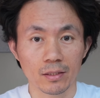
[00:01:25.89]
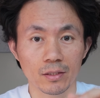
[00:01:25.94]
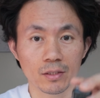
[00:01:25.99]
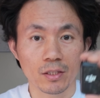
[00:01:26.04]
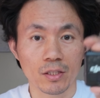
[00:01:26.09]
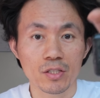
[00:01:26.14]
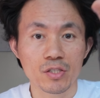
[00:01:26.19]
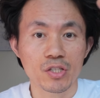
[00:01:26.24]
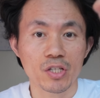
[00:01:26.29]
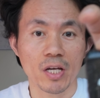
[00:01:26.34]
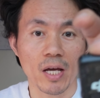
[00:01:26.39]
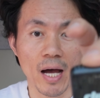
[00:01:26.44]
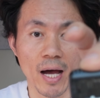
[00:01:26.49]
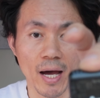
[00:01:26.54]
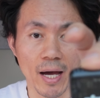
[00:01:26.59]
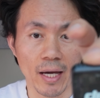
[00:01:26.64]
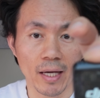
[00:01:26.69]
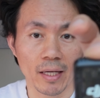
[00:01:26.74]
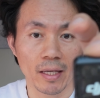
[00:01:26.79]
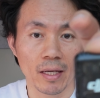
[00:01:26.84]

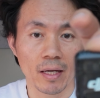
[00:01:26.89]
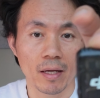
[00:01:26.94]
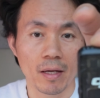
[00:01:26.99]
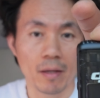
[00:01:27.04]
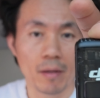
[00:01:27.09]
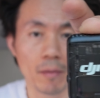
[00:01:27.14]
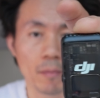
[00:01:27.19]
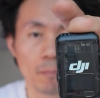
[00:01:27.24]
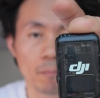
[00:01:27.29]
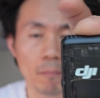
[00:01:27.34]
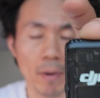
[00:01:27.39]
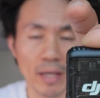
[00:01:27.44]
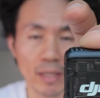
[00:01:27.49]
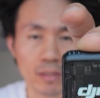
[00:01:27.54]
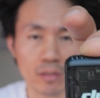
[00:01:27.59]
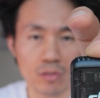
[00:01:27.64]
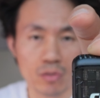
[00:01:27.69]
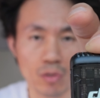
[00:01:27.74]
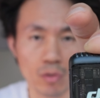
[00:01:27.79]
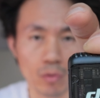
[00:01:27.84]
DJI
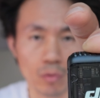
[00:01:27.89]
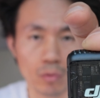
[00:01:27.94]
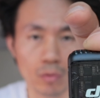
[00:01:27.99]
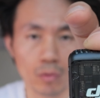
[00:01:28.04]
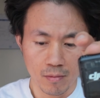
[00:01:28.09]
Mic 2.